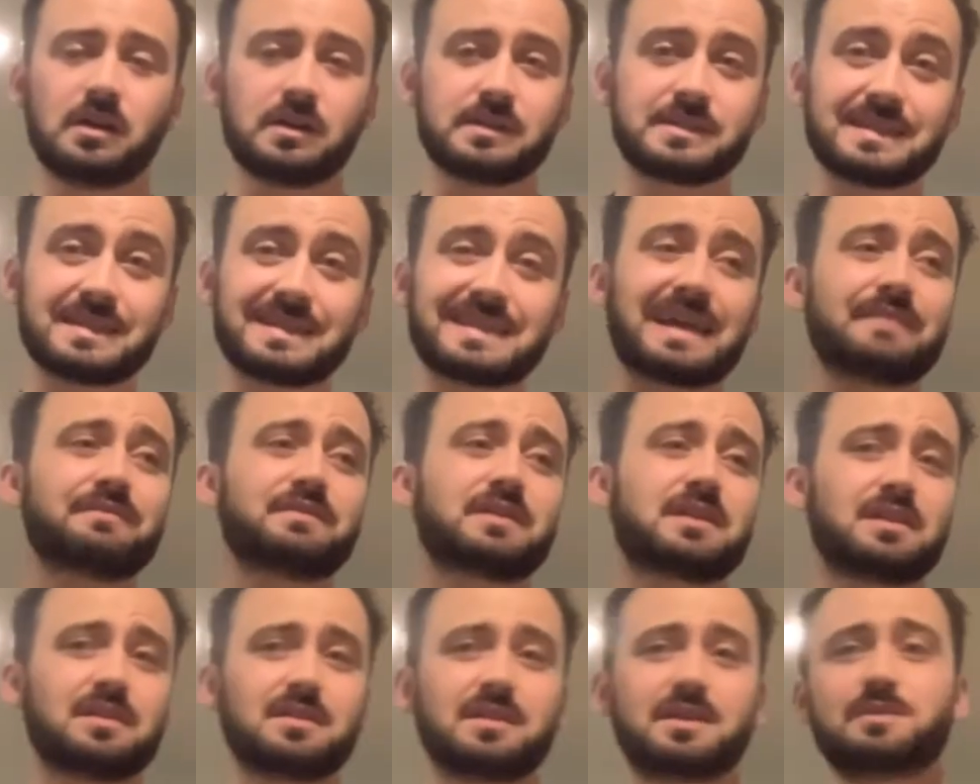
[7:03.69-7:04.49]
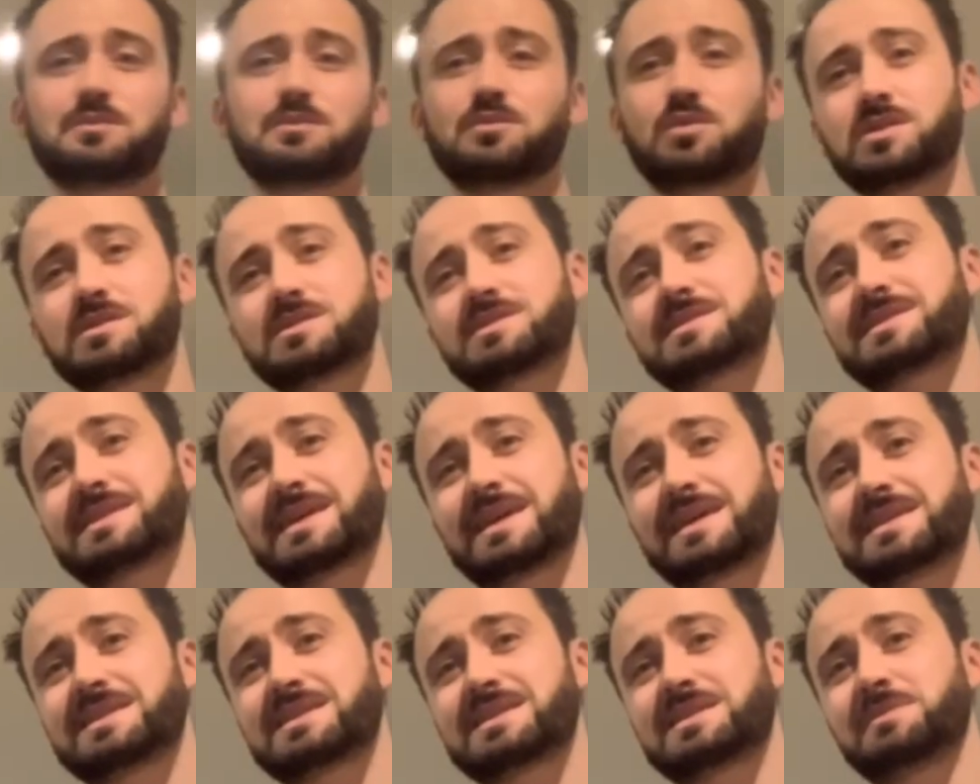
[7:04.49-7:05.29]
I did have a client once
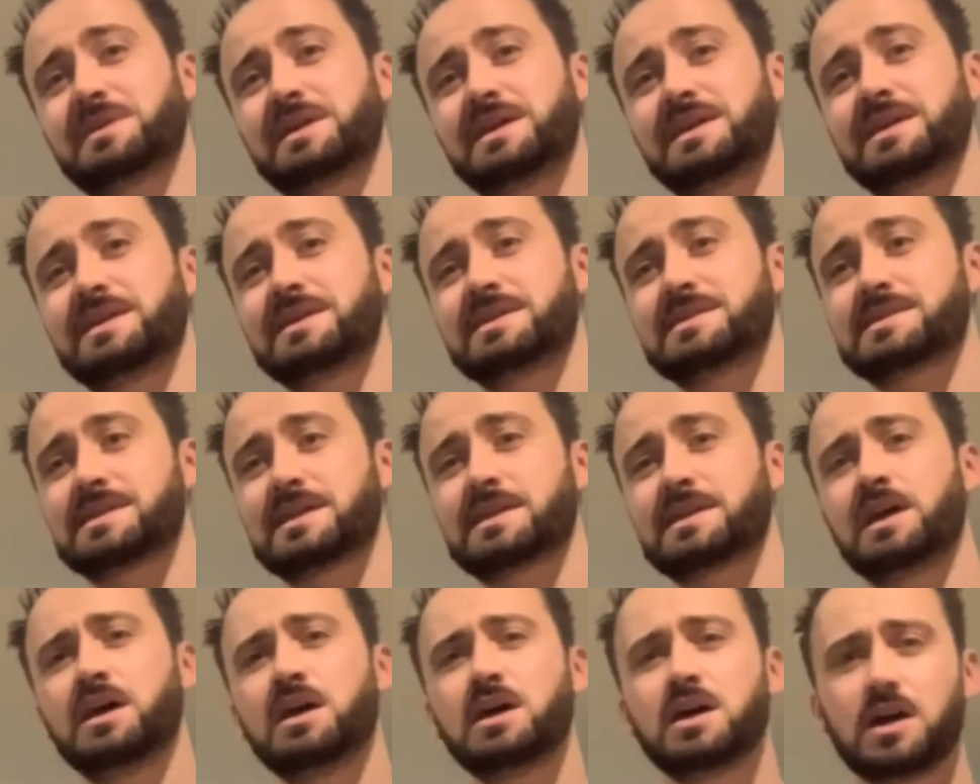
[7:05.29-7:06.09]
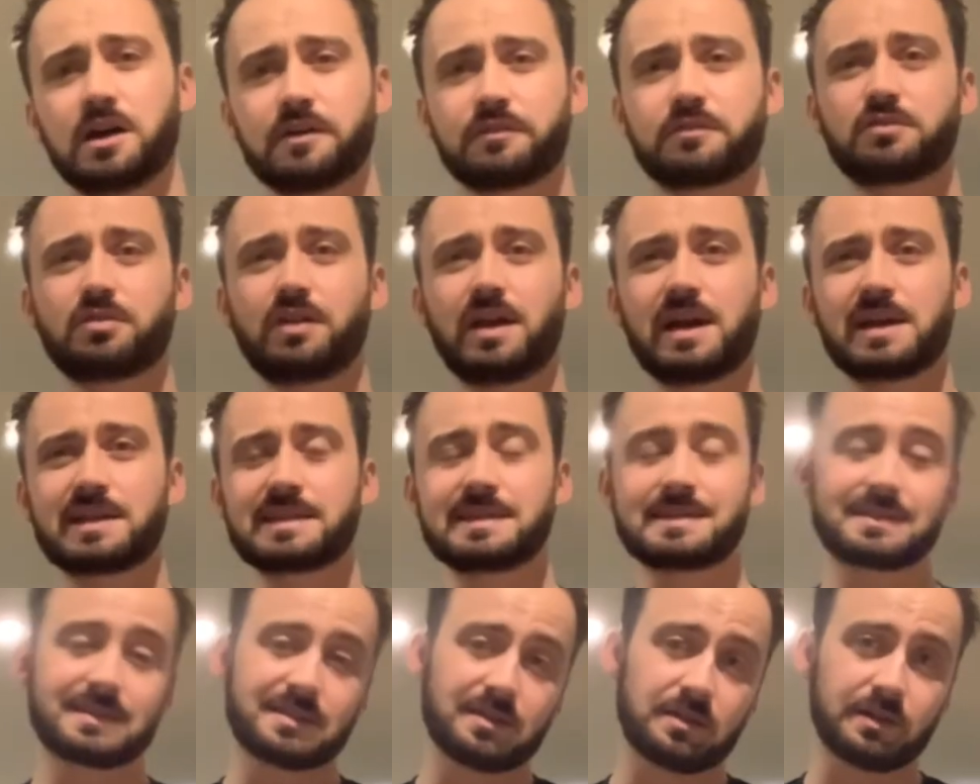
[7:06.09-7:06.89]
say to me, he said, "I've cracked
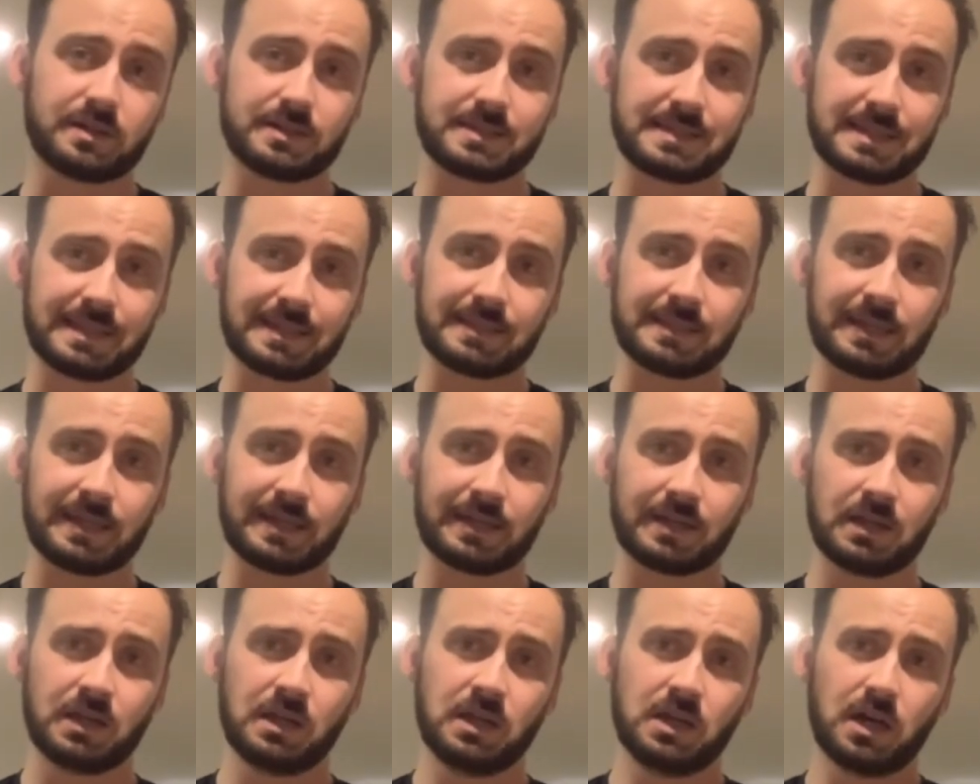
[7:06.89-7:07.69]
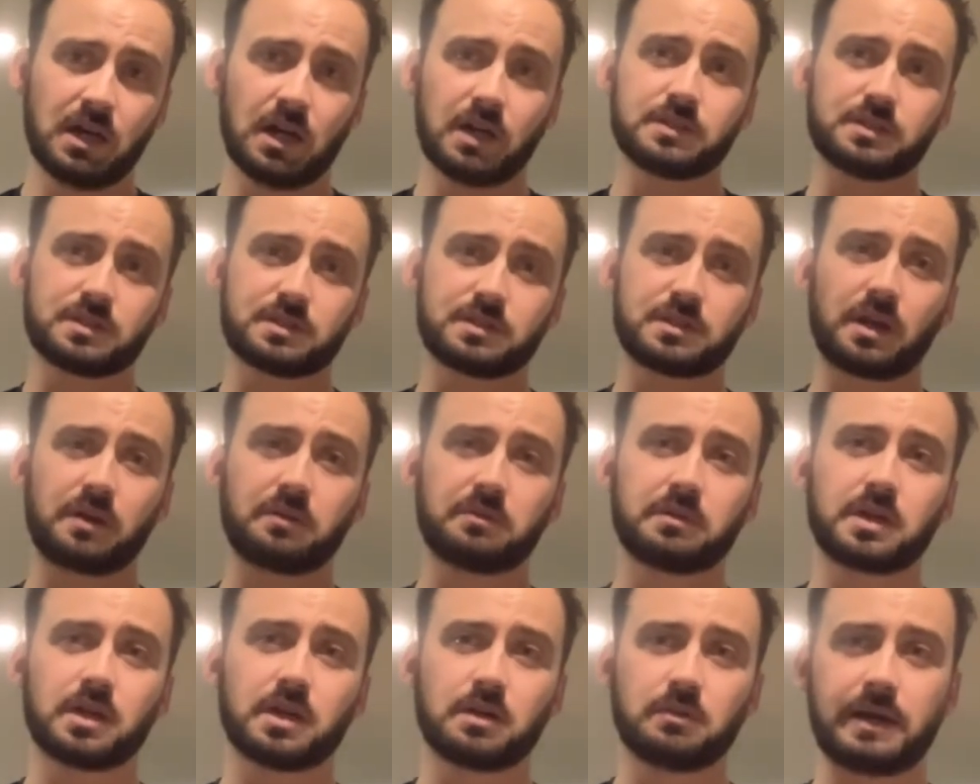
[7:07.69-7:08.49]
this dieting, Nick, I just
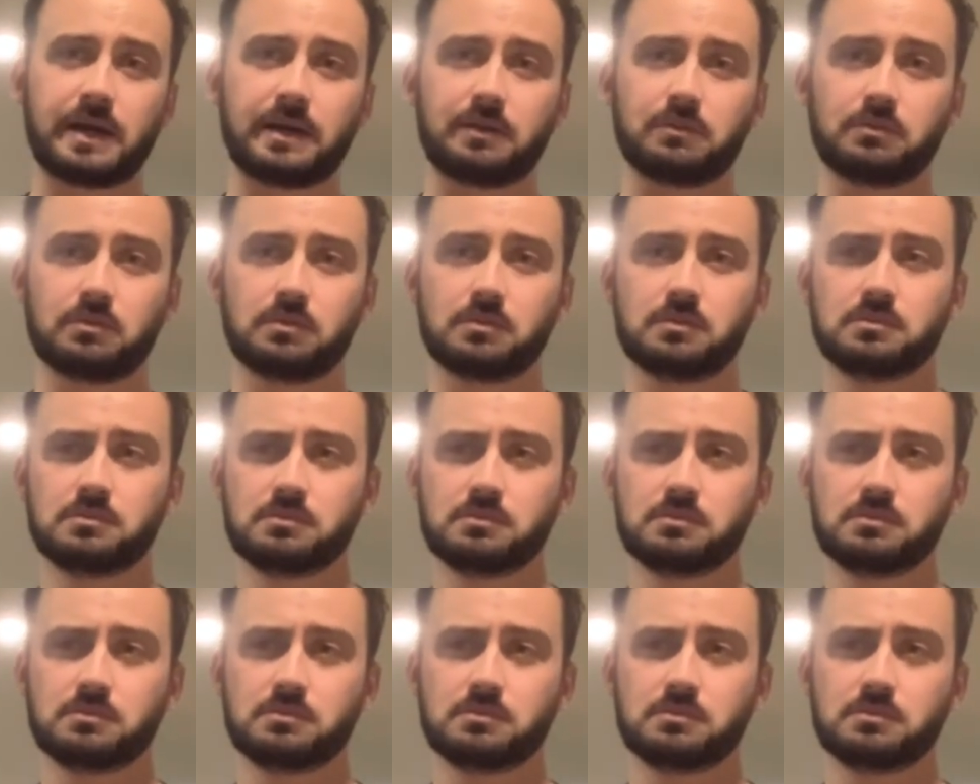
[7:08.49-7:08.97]
don't go out."